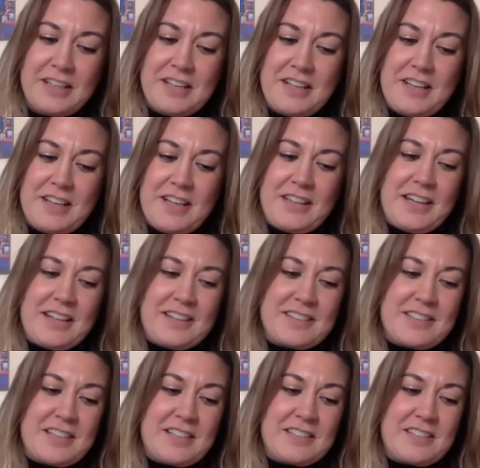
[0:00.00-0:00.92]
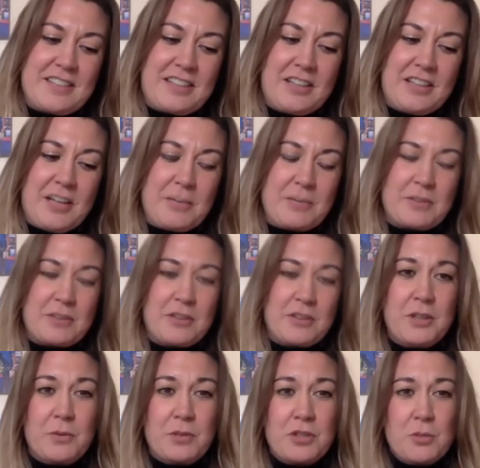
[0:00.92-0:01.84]
in that sense, I think
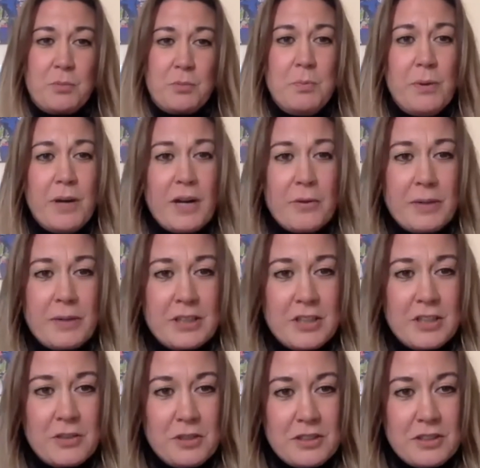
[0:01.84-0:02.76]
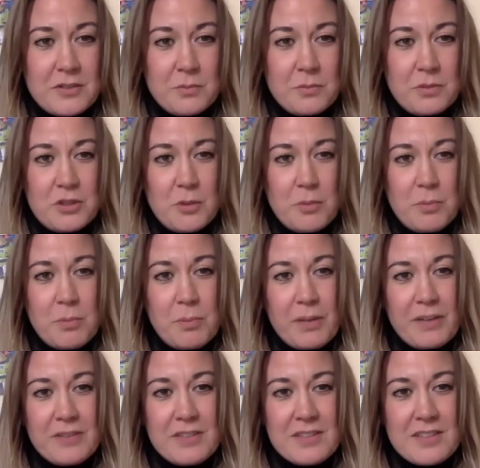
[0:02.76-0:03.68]
absolutely we should be proud Mancunians, and we should be
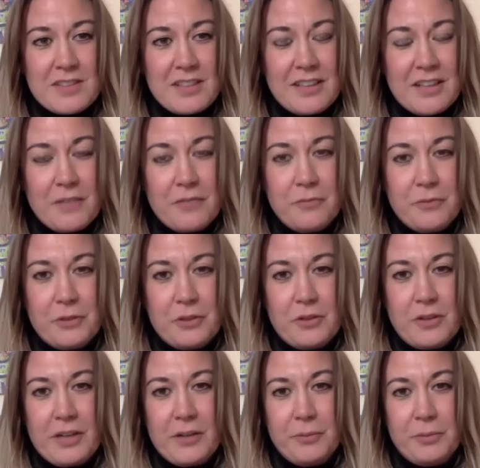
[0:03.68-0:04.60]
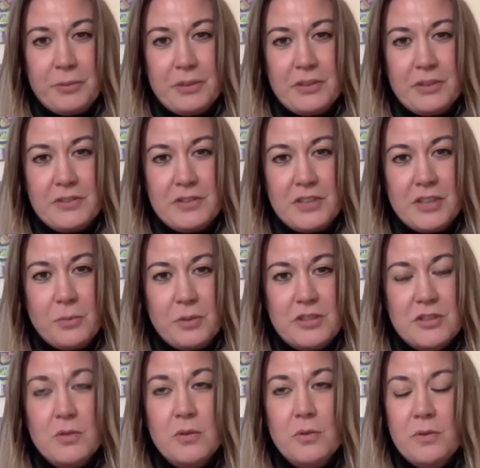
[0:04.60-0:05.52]
proud to stand out from the crowd, because, we
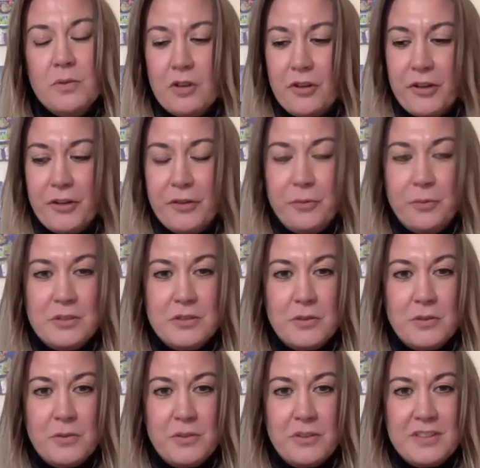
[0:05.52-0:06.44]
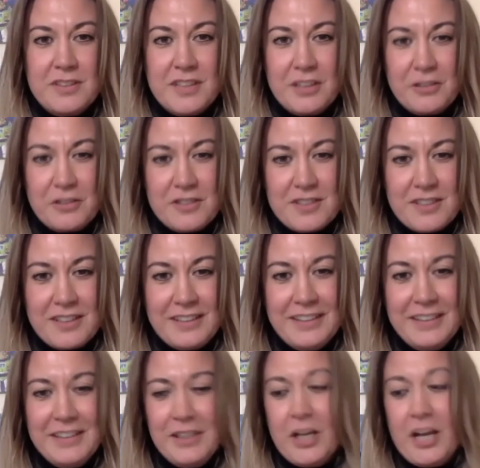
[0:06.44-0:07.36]
do it with honour, we do it with
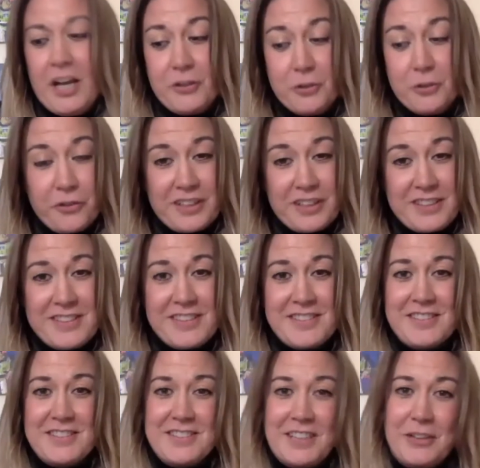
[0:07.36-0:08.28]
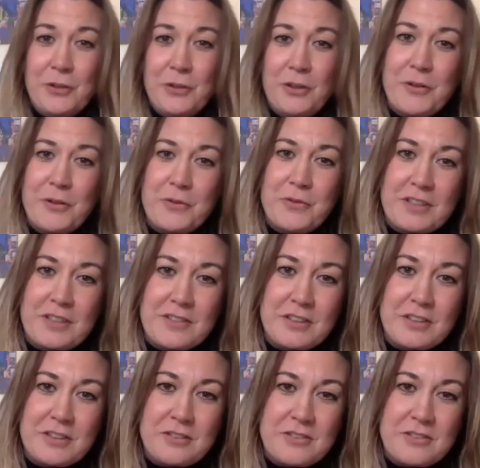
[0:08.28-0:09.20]
integrity and authenticity, all of those things
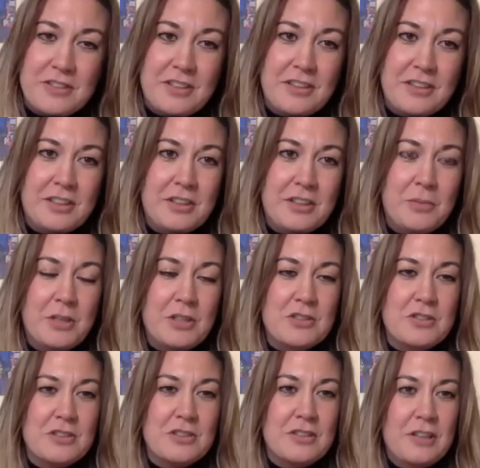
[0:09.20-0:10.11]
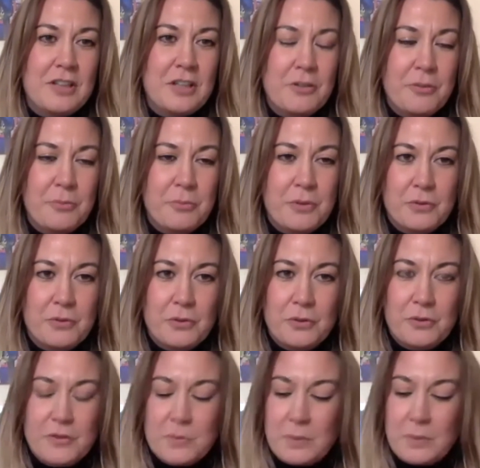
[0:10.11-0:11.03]
that Christine, I think you mentioned earlier on
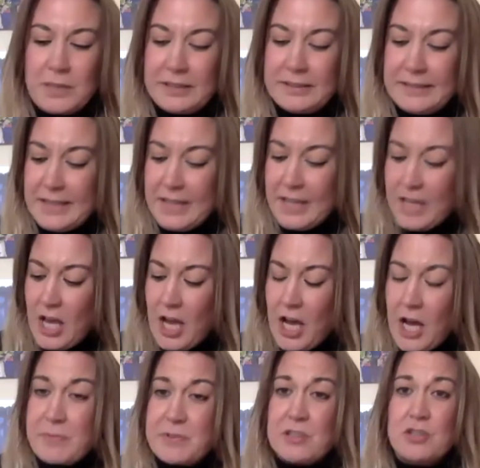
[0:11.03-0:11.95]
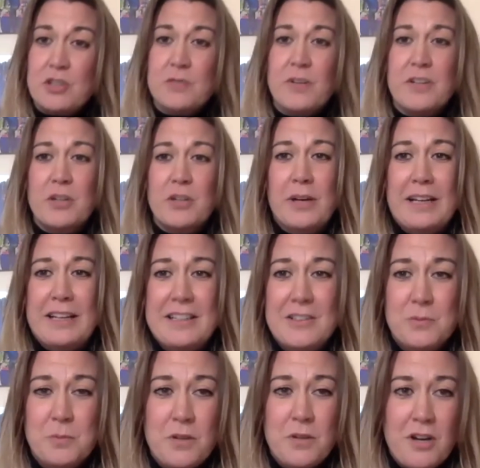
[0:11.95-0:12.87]
before as well. So just very quickly,
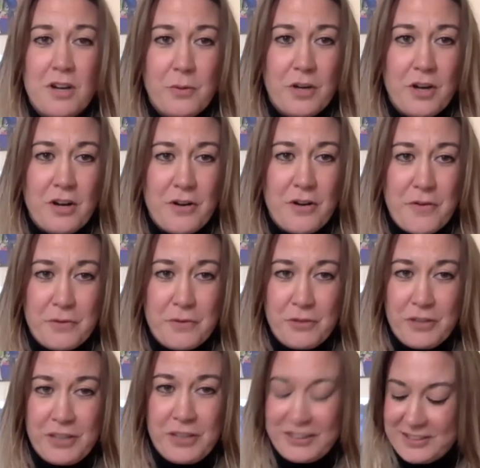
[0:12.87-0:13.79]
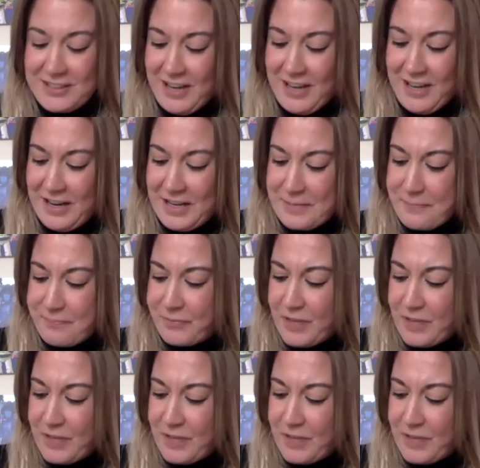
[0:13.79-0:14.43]
because we are overrunning on time.